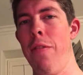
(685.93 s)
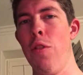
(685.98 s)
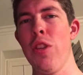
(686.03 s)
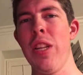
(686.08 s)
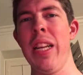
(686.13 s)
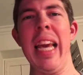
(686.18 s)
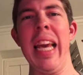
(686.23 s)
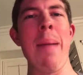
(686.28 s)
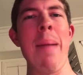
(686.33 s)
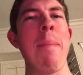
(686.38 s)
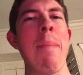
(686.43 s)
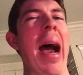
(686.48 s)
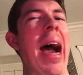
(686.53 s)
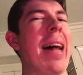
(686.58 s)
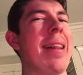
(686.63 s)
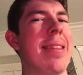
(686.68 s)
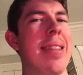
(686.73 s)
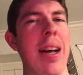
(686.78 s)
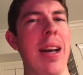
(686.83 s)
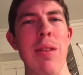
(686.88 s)
there's any
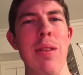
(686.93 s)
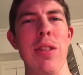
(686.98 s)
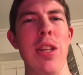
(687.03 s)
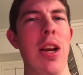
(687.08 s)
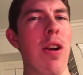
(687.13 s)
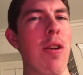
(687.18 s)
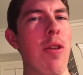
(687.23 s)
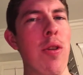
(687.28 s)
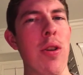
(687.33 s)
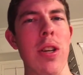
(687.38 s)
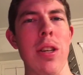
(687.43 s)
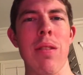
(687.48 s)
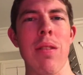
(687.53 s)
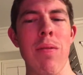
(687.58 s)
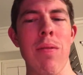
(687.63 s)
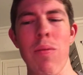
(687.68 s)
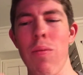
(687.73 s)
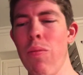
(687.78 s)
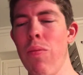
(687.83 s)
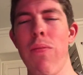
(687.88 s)
empaths out there who
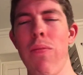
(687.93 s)
can